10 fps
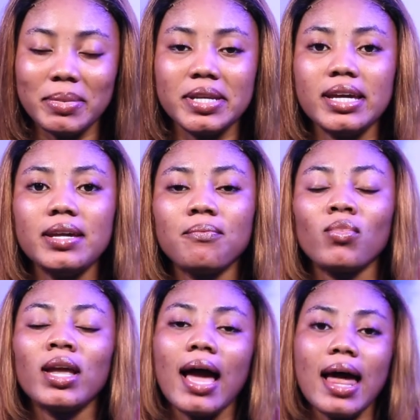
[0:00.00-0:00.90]
Midi,
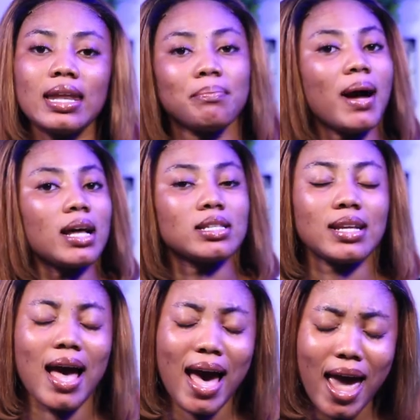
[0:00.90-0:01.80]
at the bus.
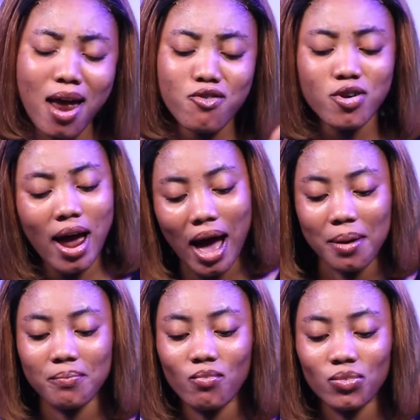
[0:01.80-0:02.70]
Na
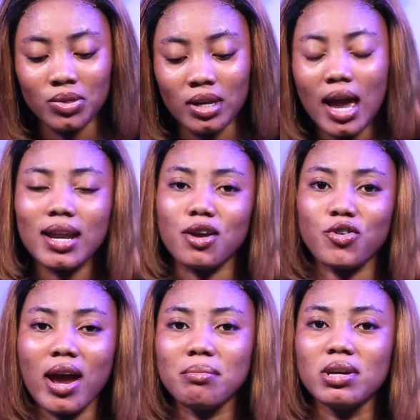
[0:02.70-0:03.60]
Andra, and I
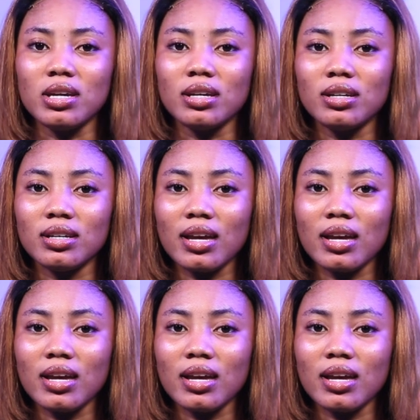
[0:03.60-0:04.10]
try me.